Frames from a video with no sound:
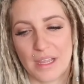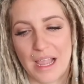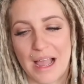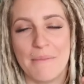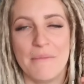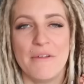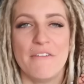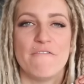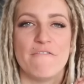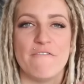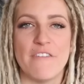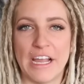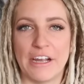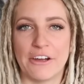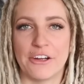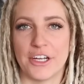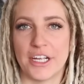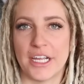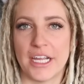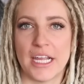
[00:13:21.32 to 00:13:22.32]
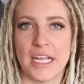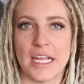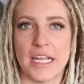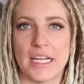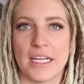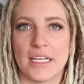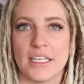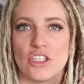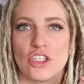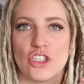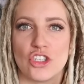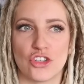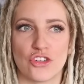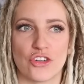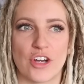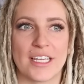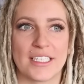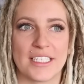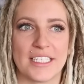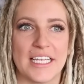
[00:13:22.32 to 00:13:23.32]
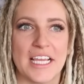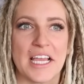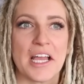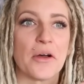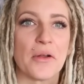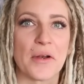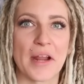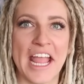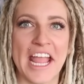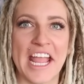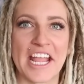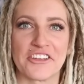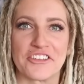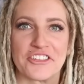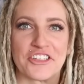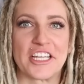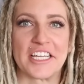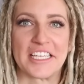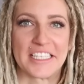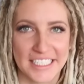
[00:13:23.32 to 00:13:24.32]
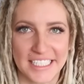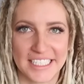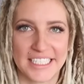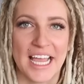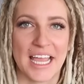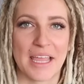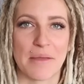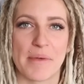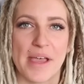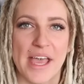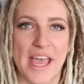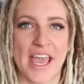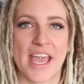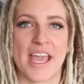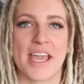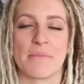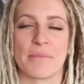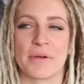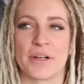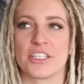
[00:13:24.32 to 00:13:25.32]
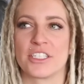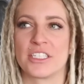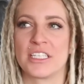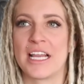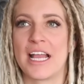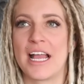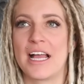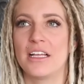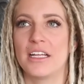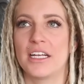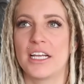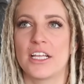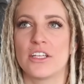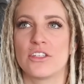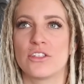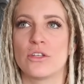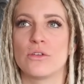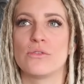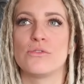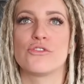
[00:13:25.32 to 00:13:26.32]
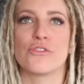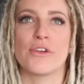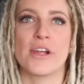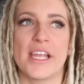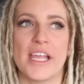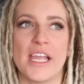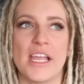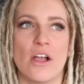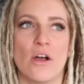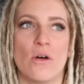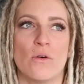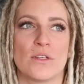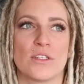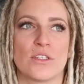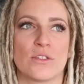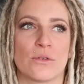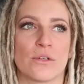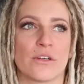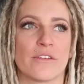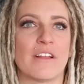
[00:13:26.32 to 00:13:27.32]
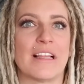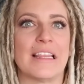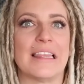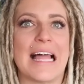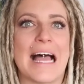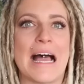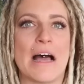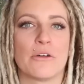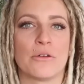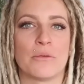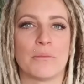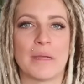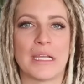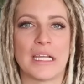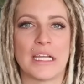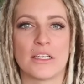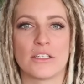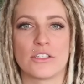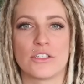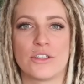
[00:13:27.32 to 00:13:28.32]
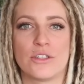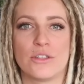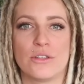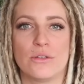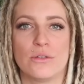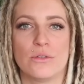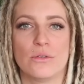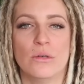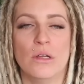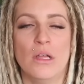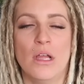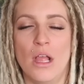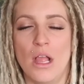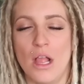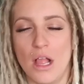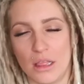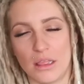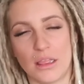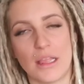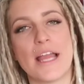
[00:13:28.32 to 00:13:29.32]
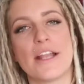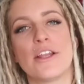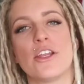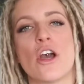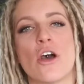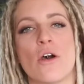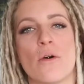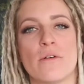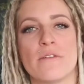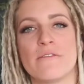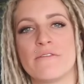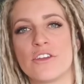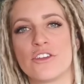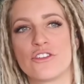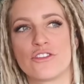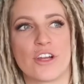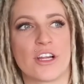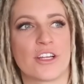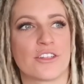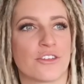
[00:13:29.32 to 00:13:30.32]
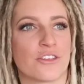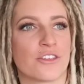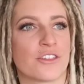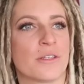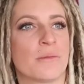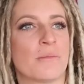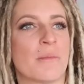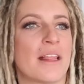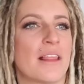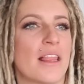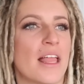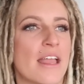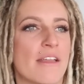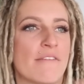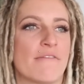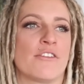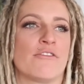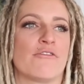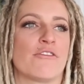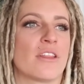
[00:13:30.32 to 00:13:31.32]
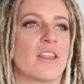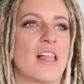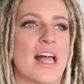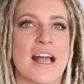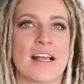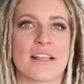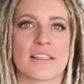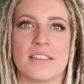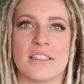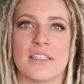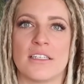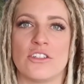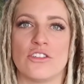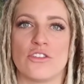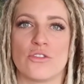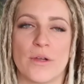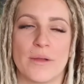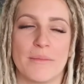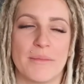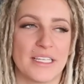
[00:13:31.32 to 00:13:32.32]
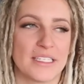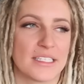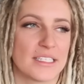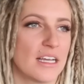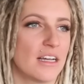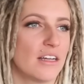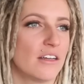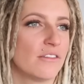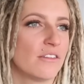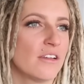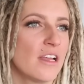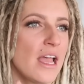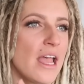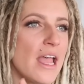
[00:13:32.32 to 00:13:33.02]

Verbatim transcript: I'm a very stressed out, anxious type A personality. So drinking always sort of allowed me to let go of the stressors in my life and relax and enjoy myself.